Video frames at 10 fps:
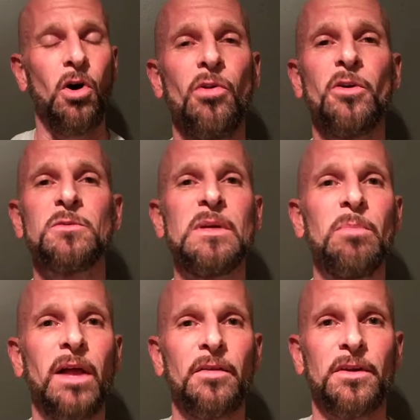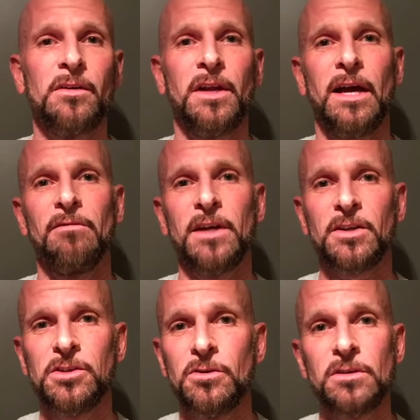those people out there that have the
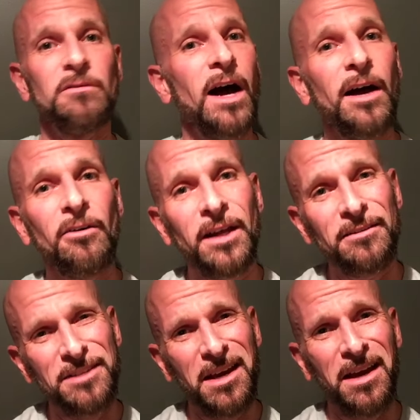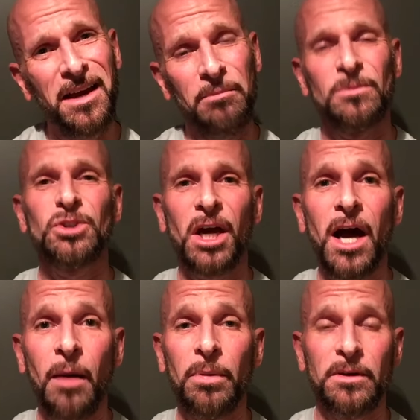excuse of, I don't have time. Shut up.